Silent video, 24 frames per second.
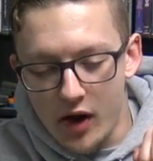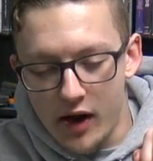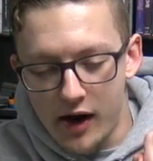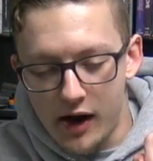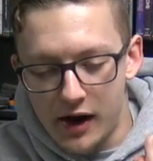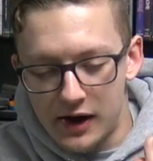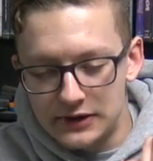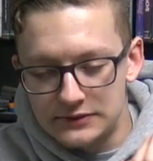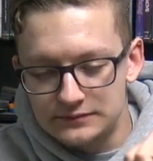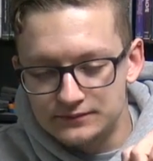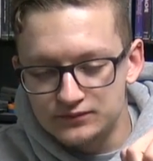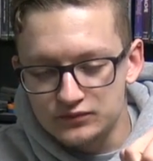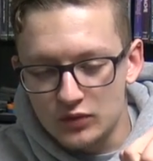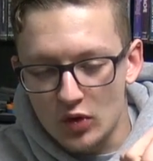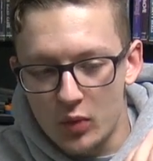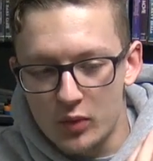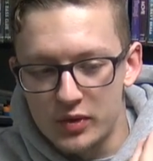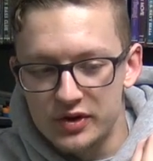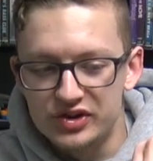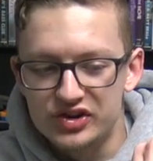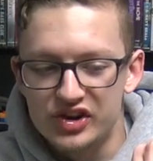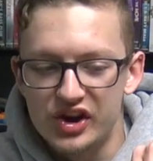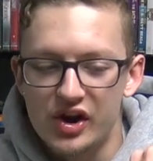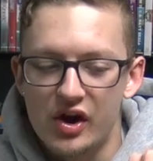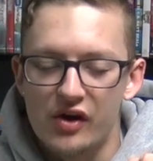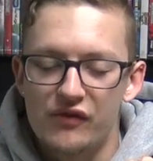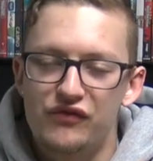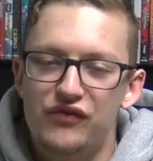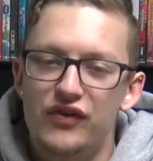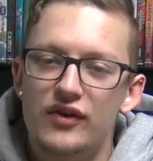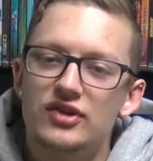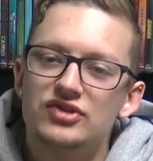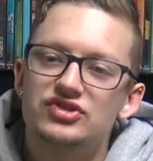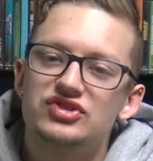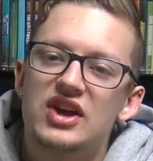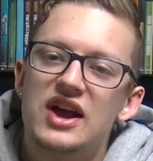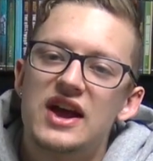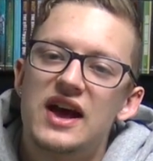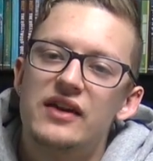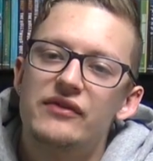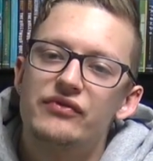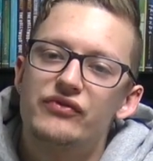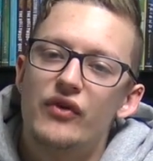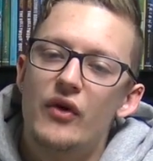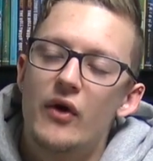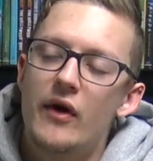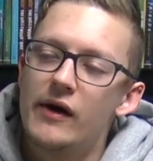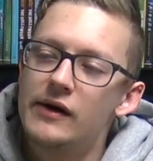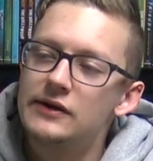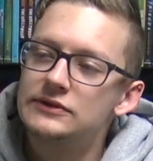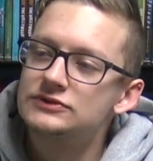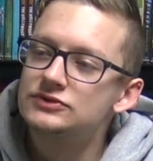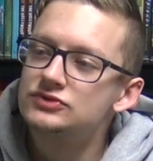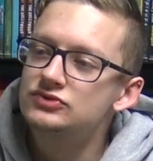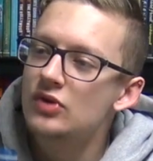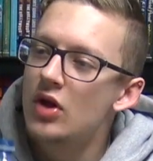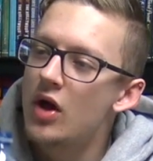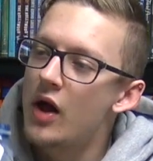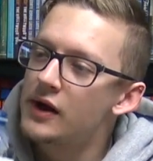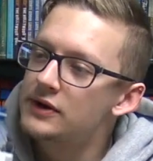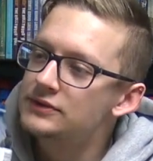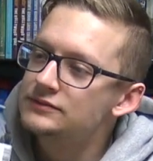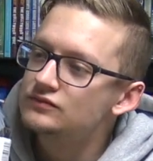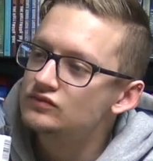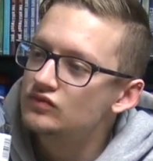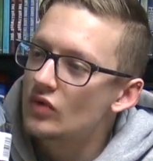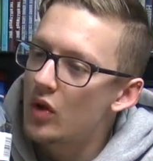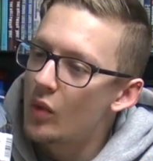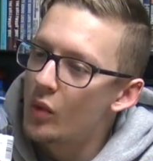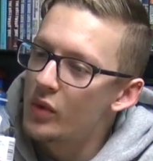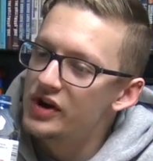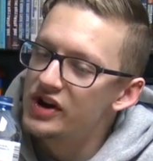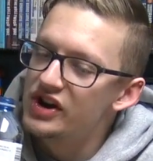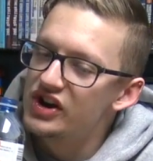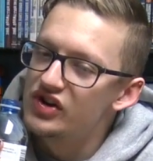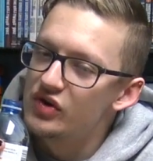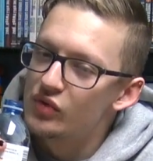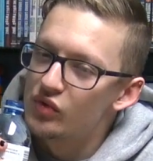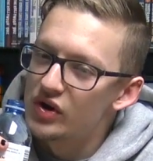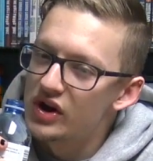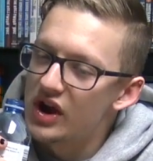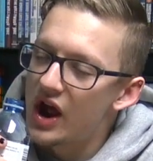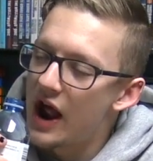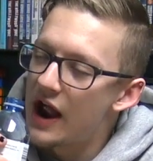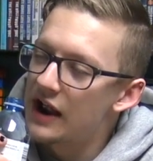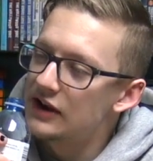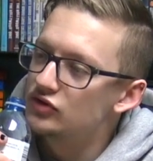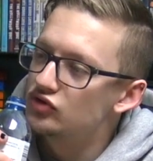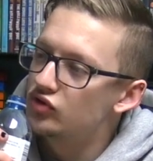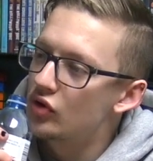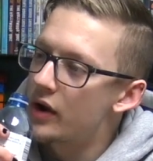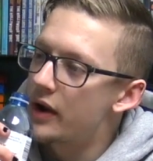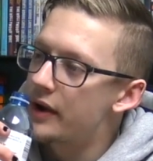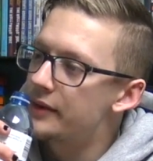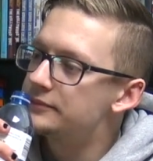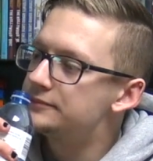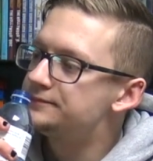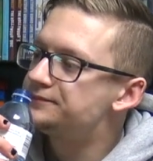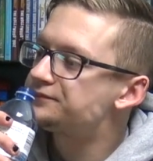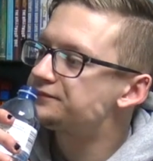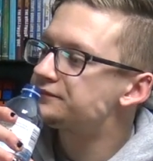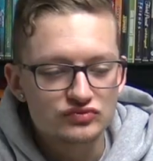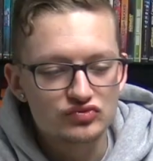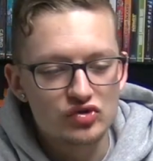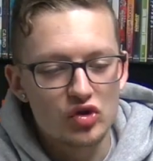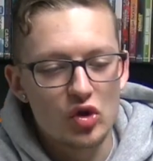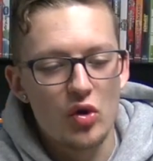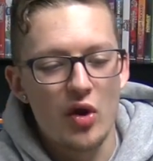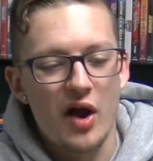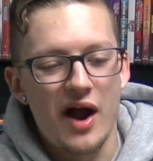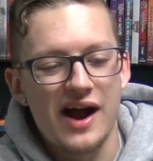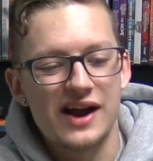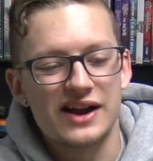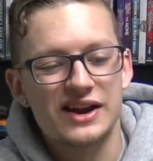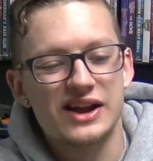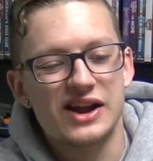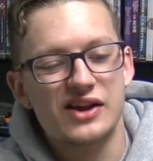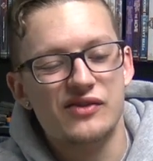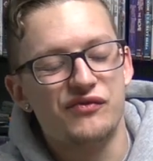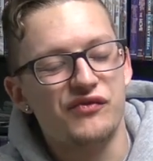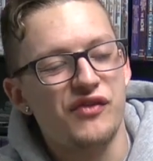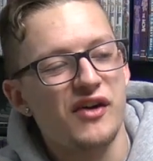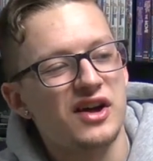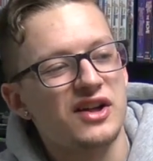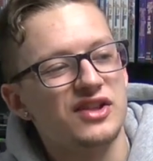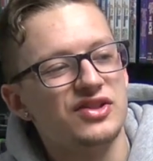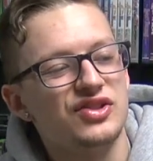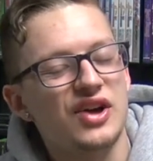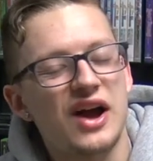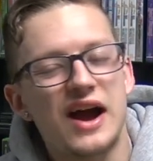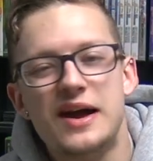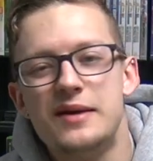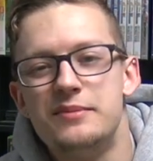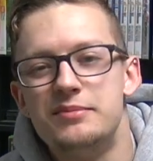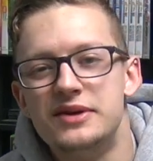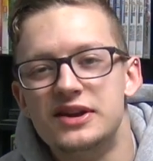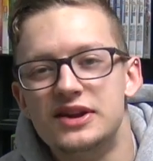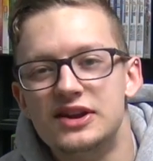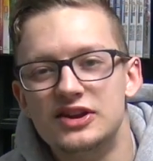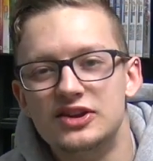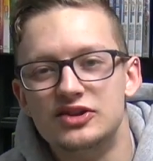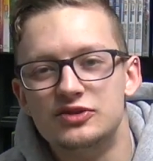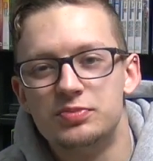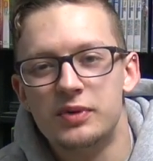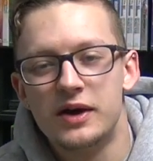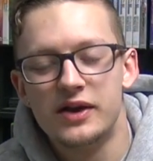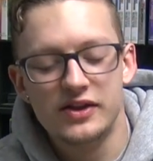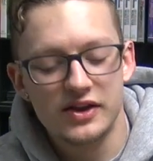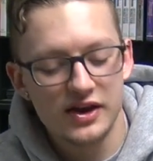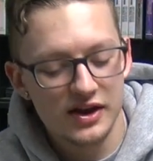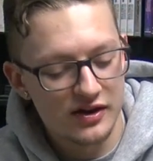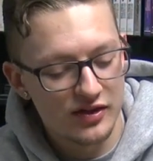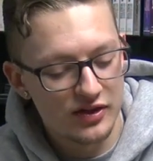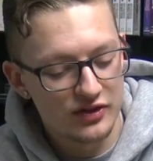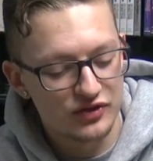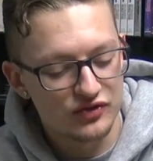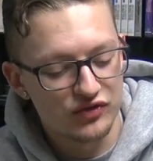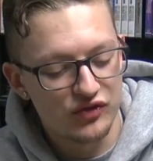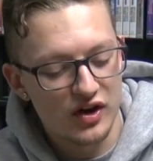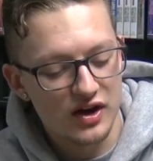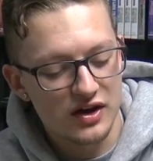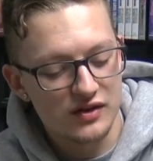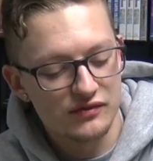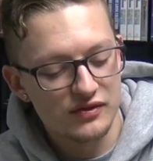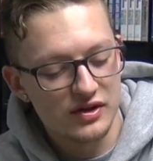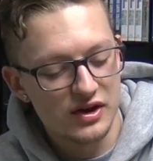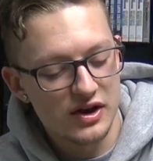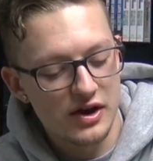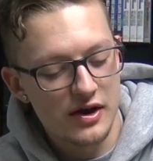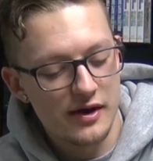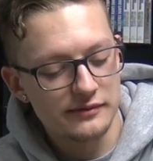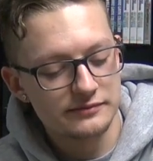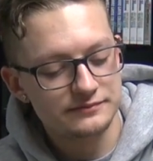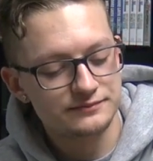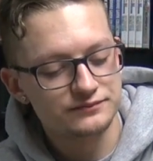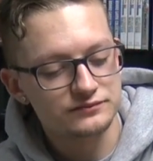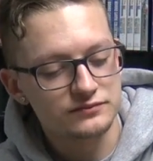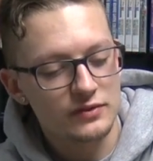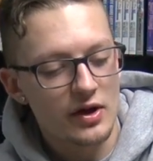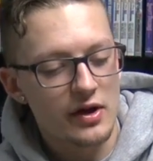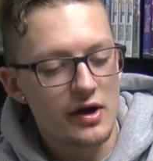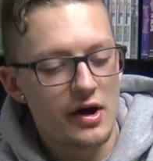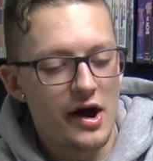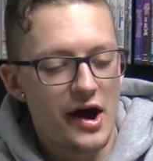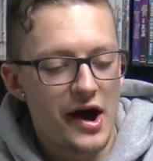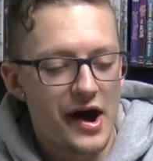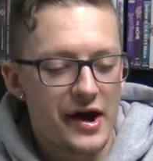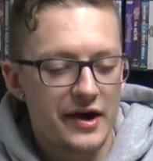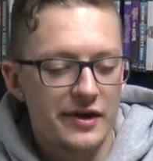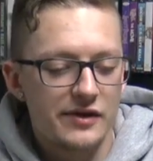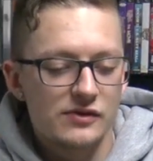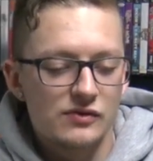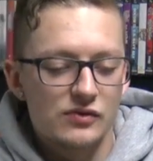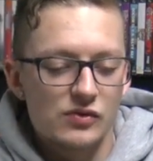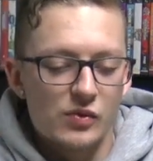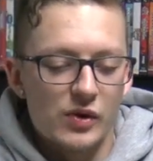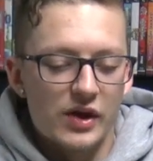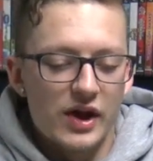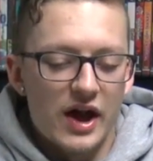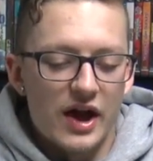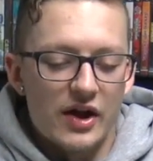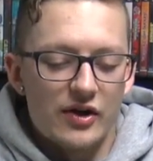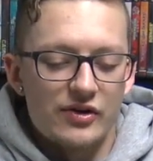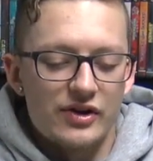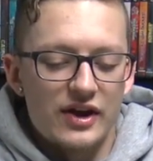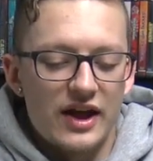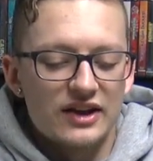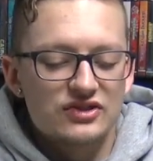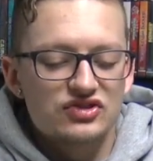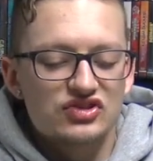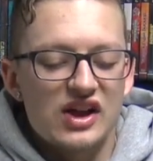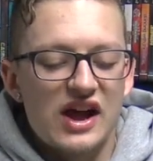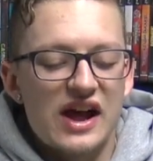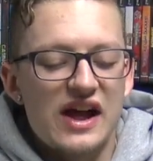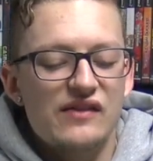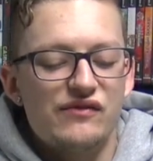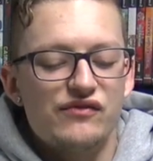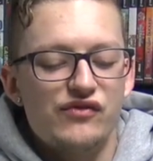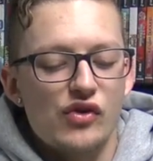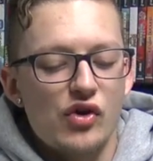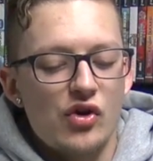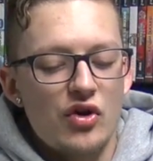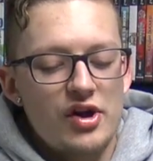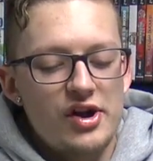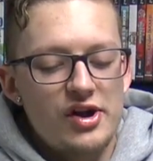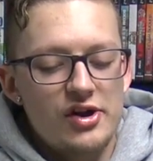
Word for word: alright. We did our first handful. We need to rehydrate. Dude, I'm going to get fucking diabetes by the end of this fucking video. Alright, we got our next handful